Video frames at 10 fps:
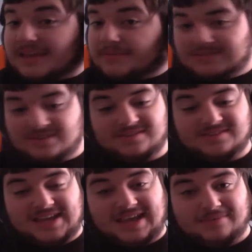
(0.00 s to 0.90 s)
this is a
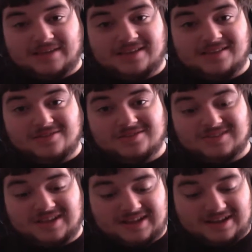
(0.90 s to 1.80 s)
game that looks
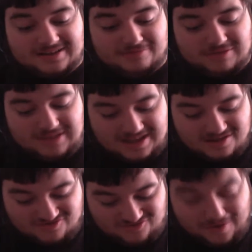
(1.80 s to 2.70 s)
like a complete
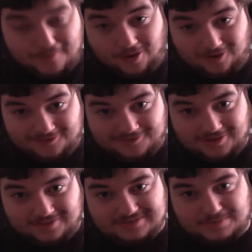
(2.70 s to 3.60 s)
rip-off
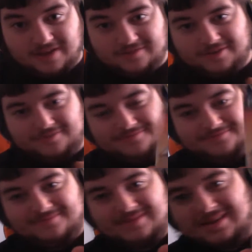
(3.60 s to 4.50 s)
of Spyro.
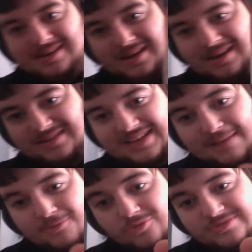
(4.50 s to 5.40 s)
A
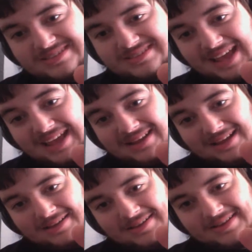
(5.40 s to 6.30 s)
game called
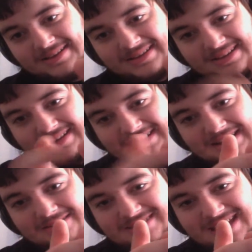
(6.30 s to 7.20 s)
Scalar.
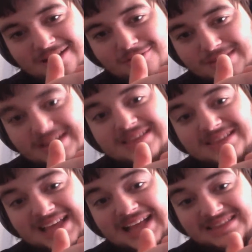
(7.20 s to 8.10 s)
Now tell me
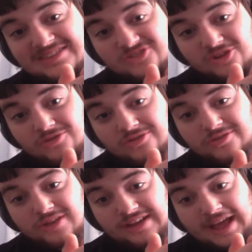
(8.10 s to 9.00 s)
that does not look
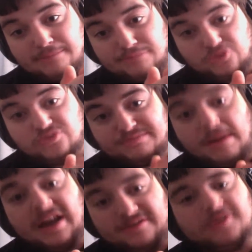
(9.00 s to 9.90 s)
like a blue
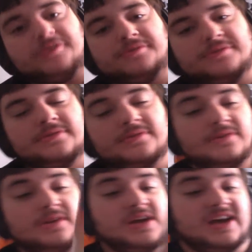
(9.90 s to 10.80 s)
Spyro.
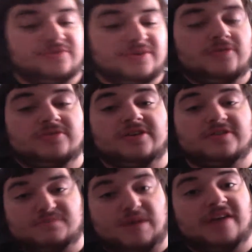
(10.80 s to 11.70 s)
As we all know,
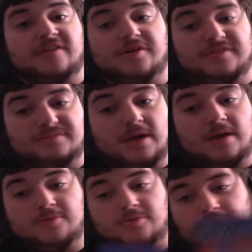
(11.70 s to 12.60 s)
Spyro is
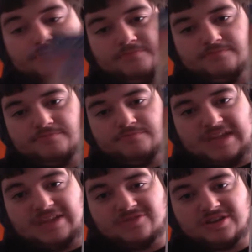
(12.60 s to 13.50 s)
purple.
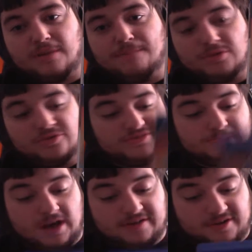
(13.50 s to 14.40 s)
That looks like a blue
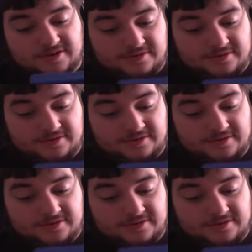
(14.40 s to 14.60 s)
Spyro.